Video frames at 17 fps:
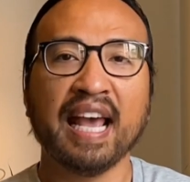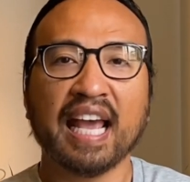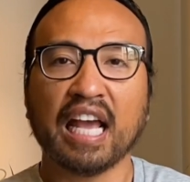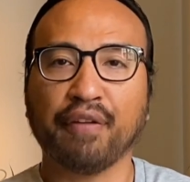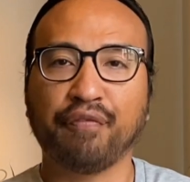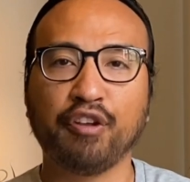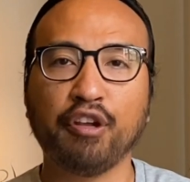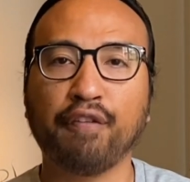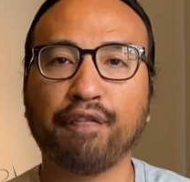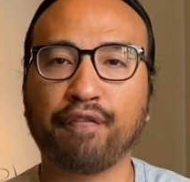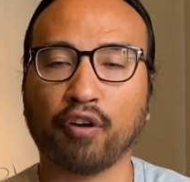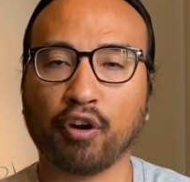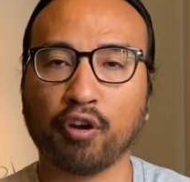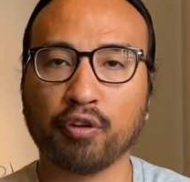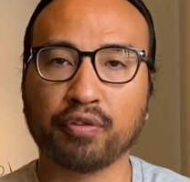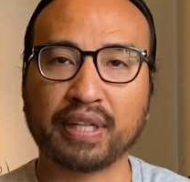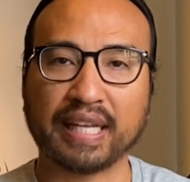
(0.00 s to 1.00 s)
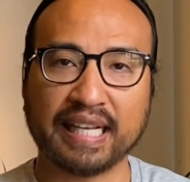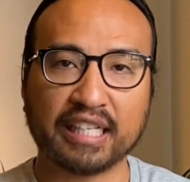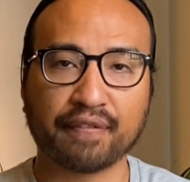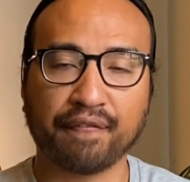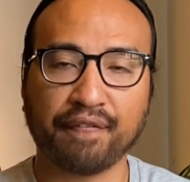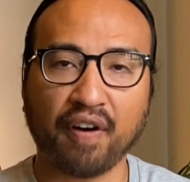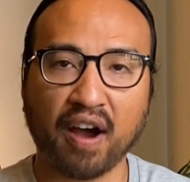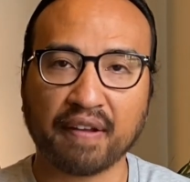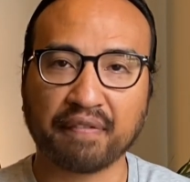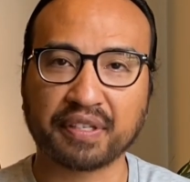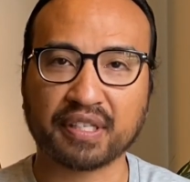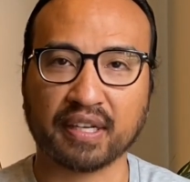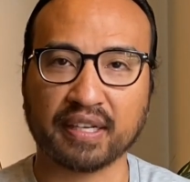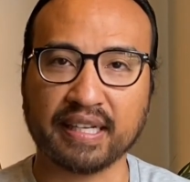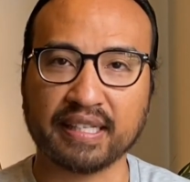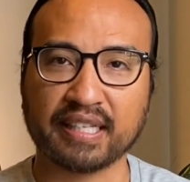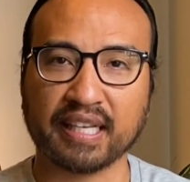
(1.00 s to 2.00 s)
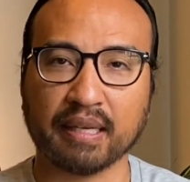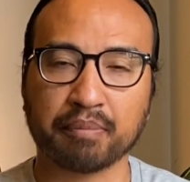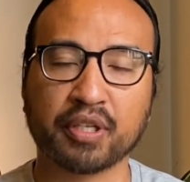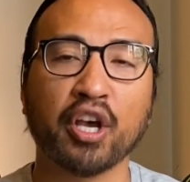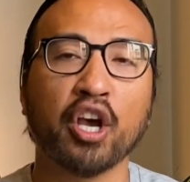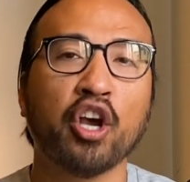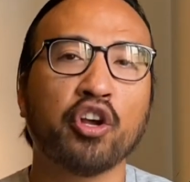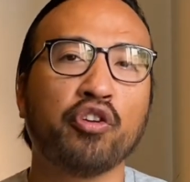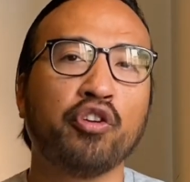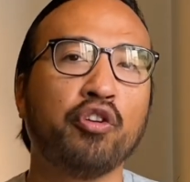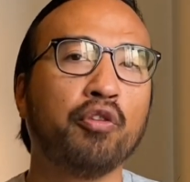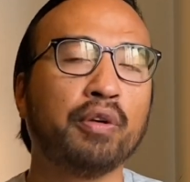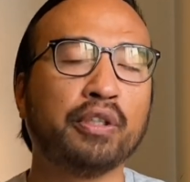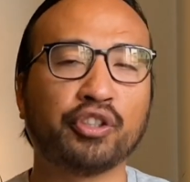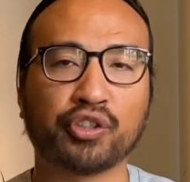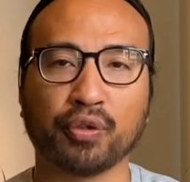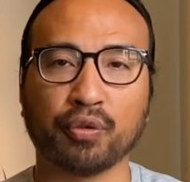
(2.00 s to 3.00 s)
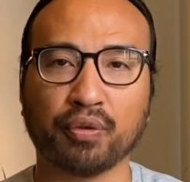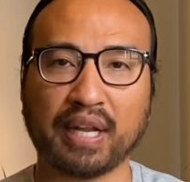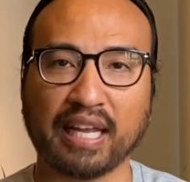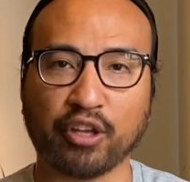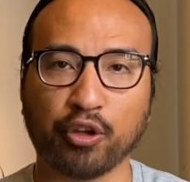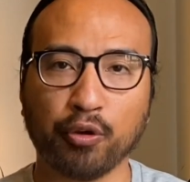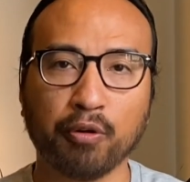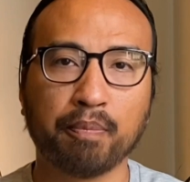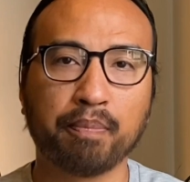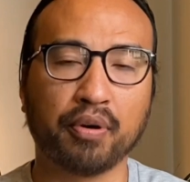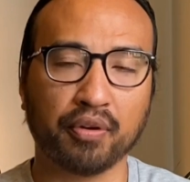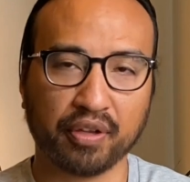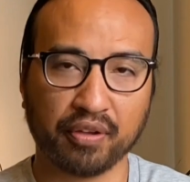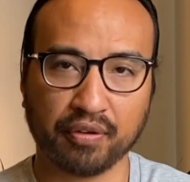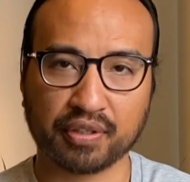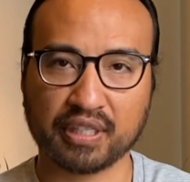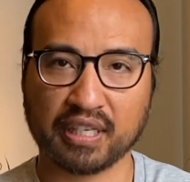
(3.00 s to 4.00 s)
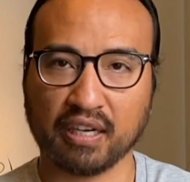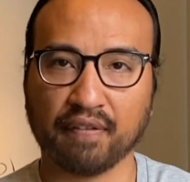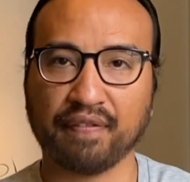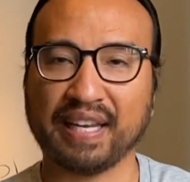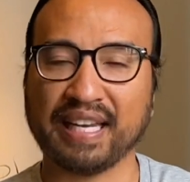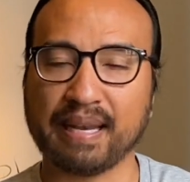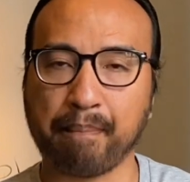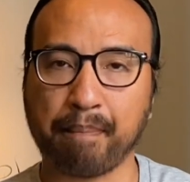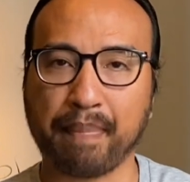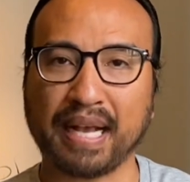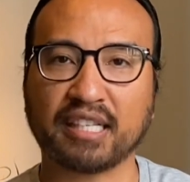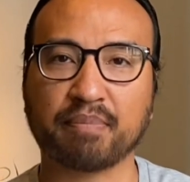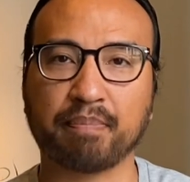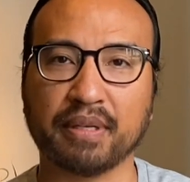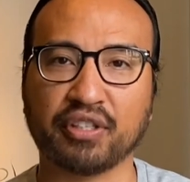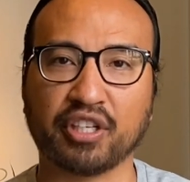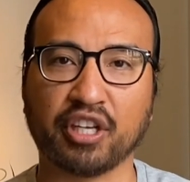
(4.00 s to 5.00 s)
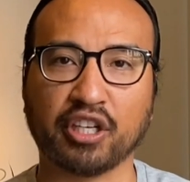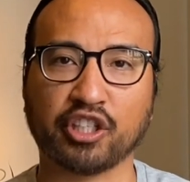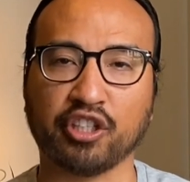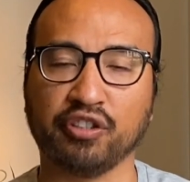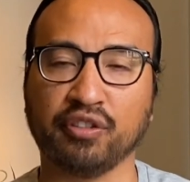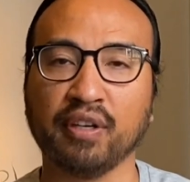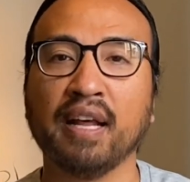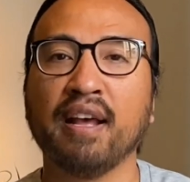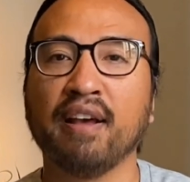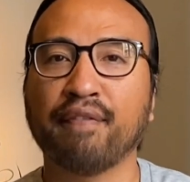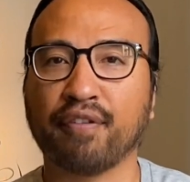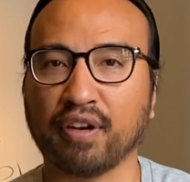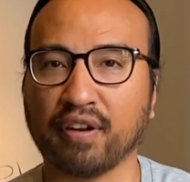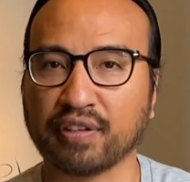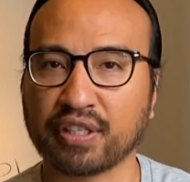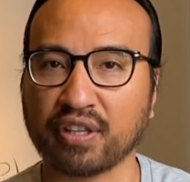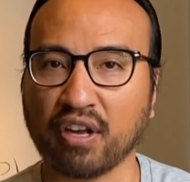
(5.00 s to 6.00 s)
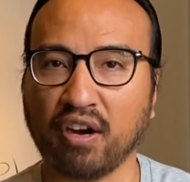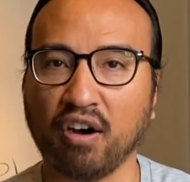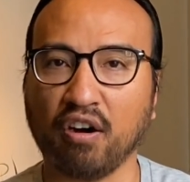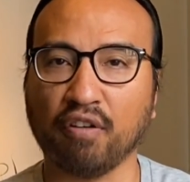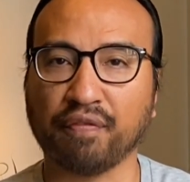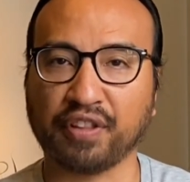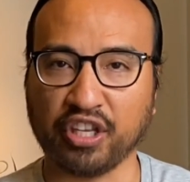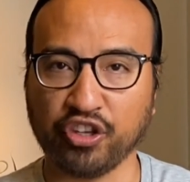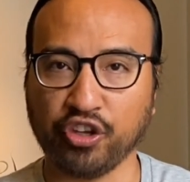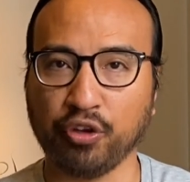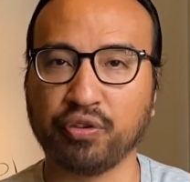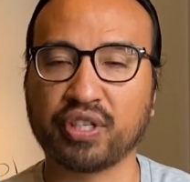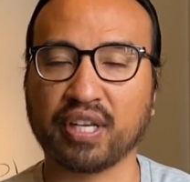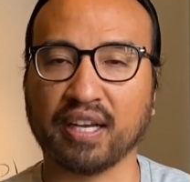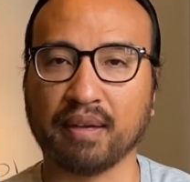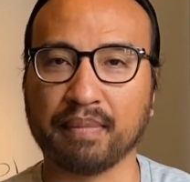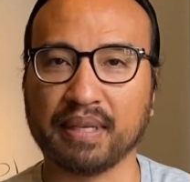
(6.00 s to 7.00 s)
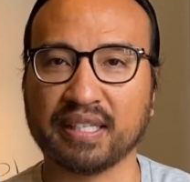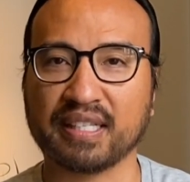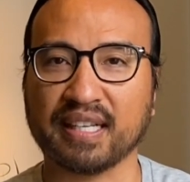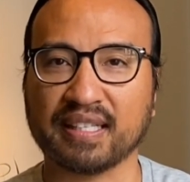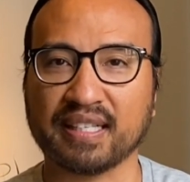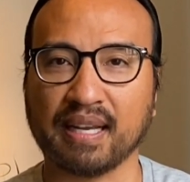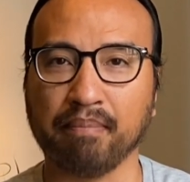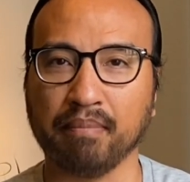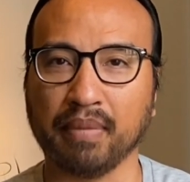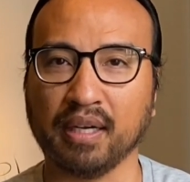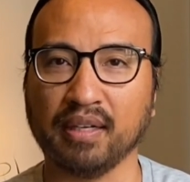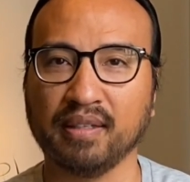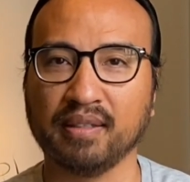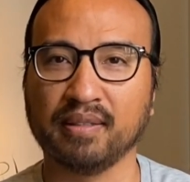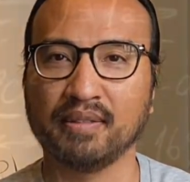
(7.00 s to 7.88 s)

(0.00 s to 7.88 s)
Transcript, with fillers: If you followed these 5 study tips, you'll ensure that you'll put yourself in the best position for the start of the new term in September.